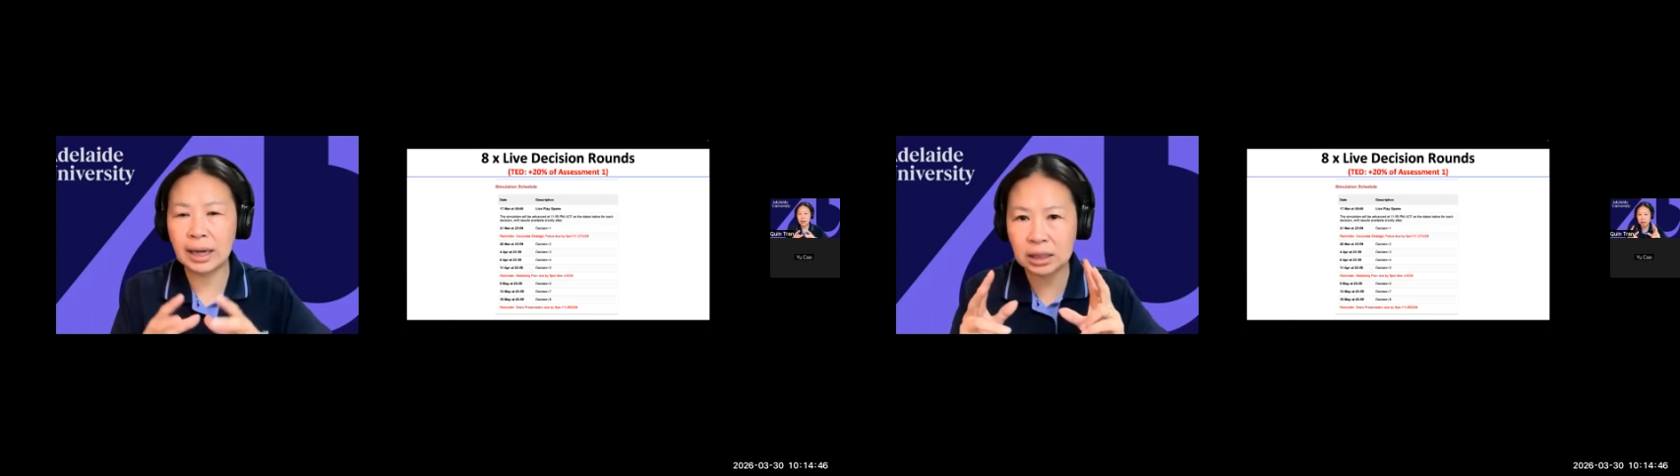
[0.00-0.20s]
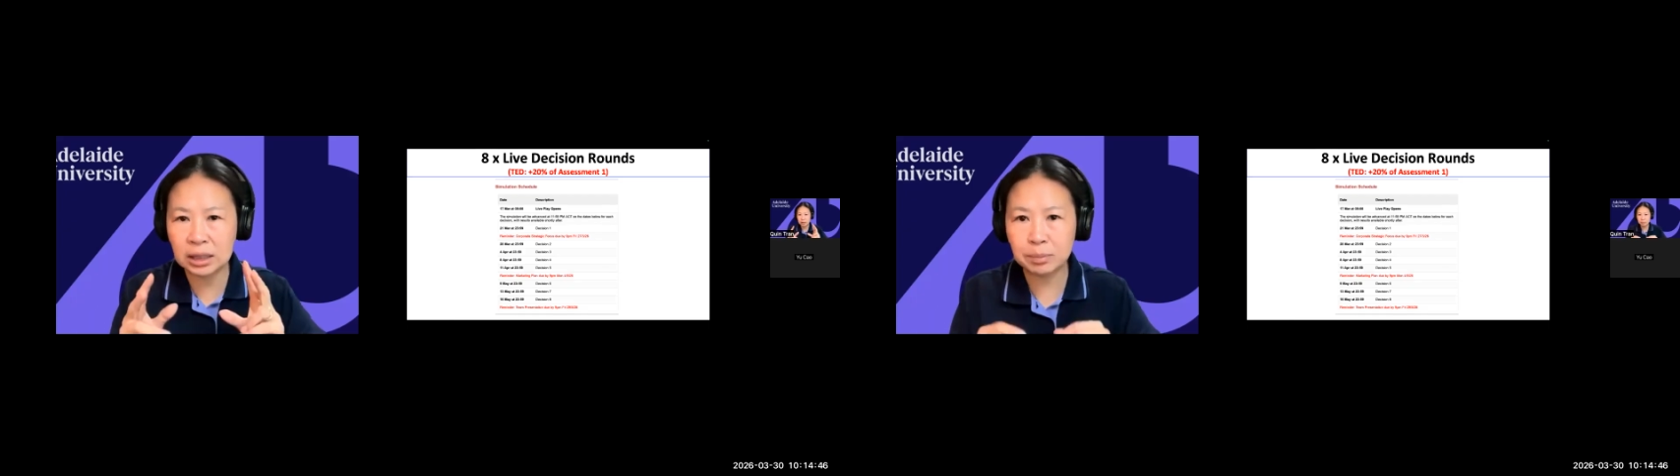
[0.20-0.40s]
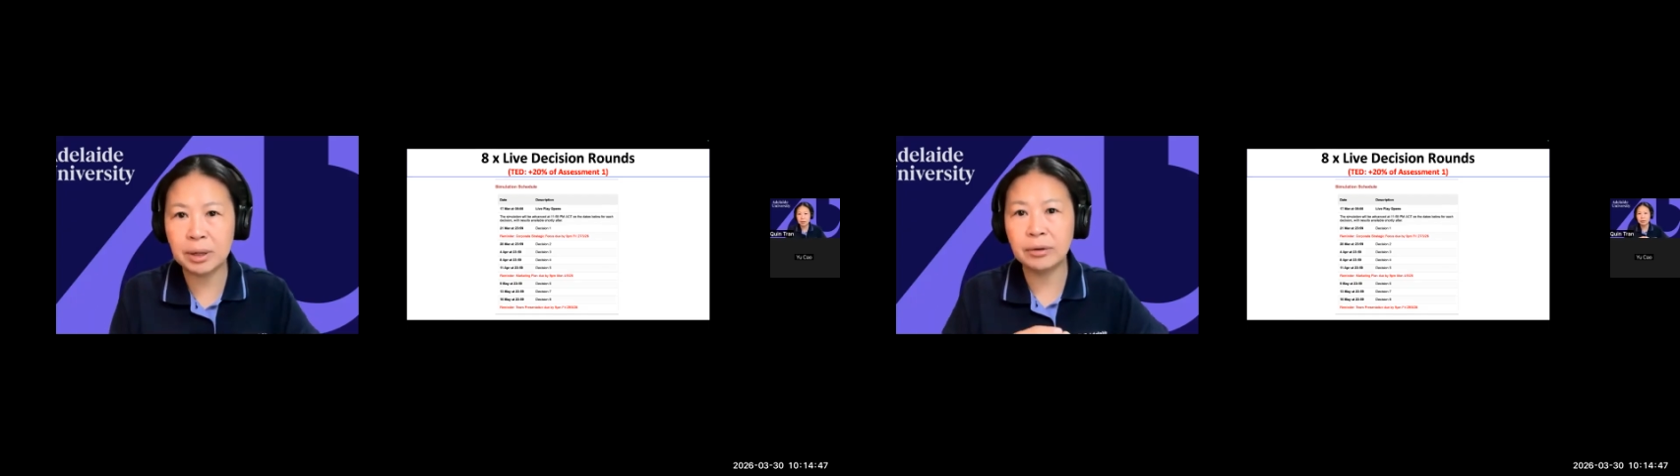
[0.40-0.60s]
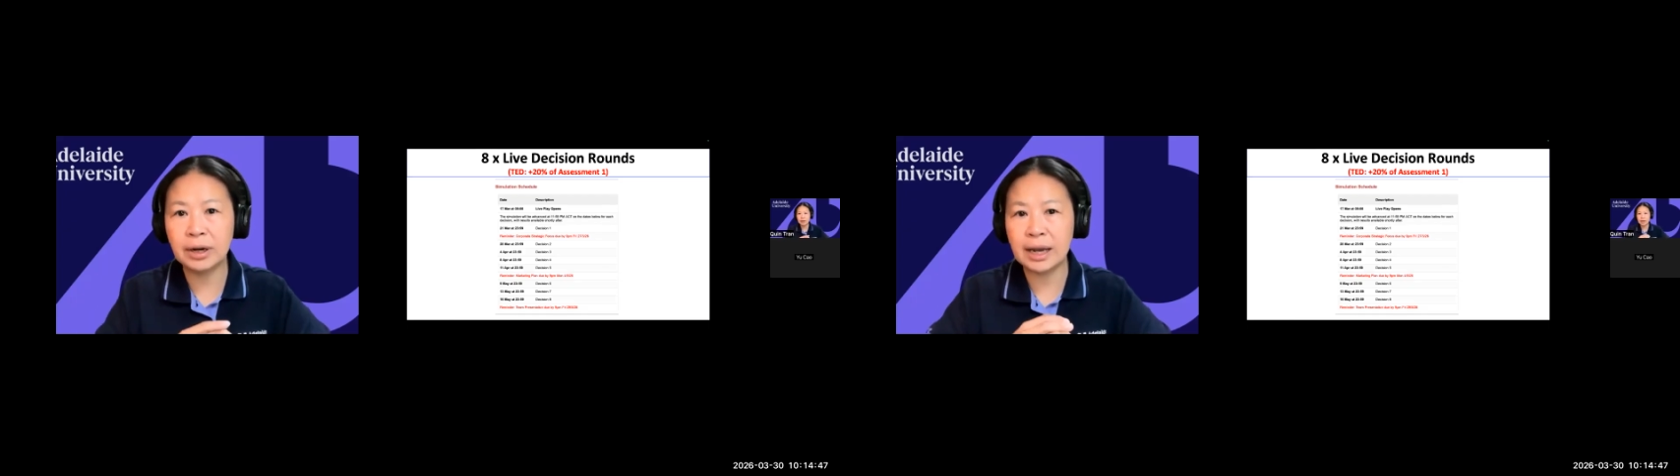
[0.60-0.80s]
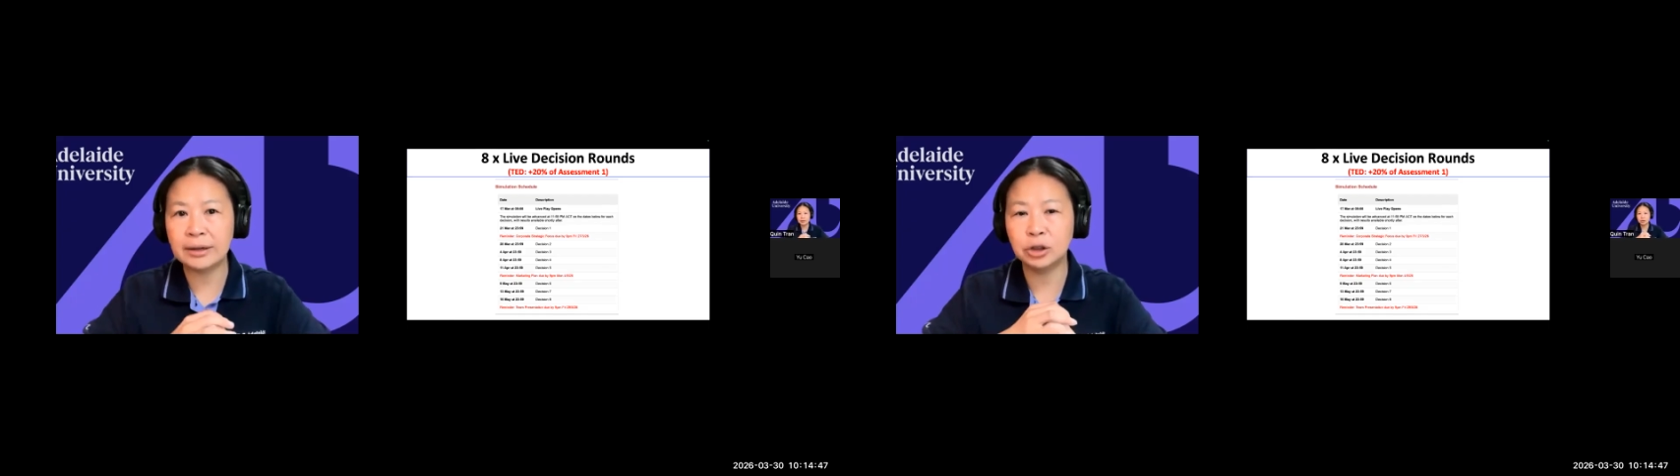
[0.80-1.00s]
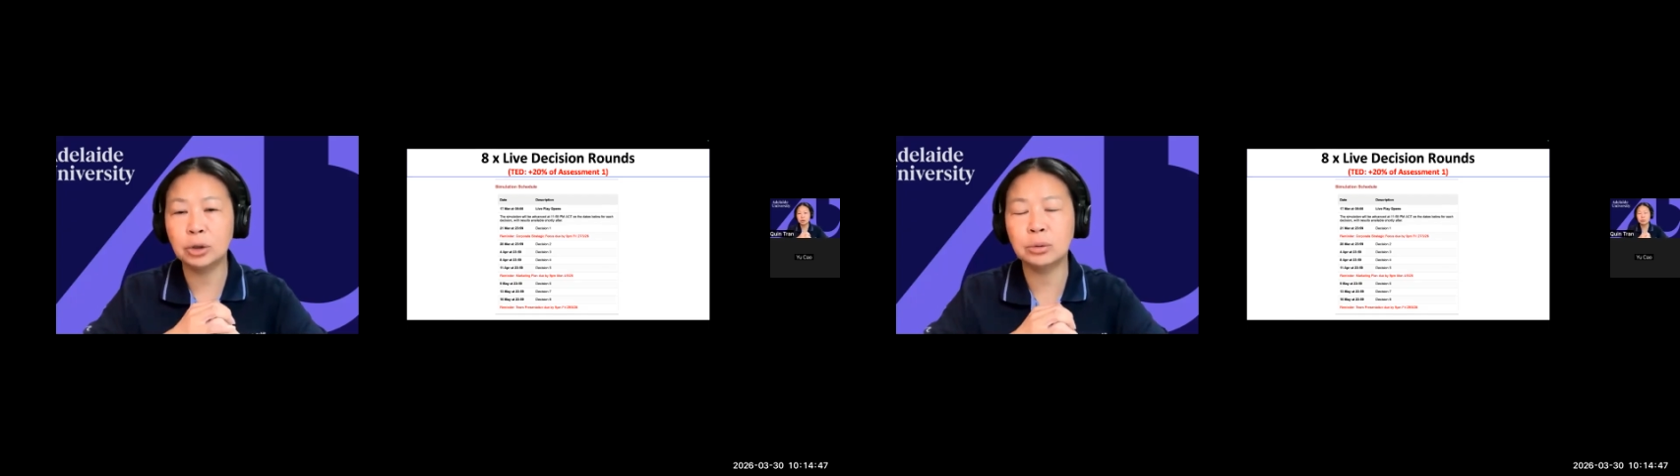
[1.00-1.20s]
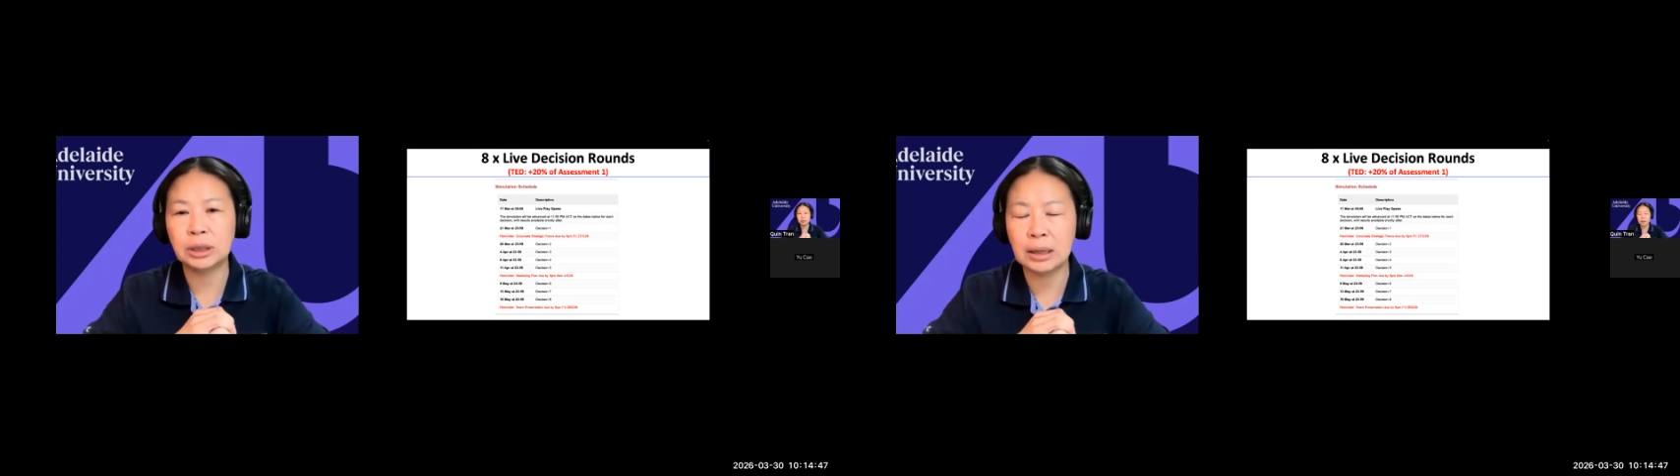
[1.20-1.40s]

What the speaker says: experiential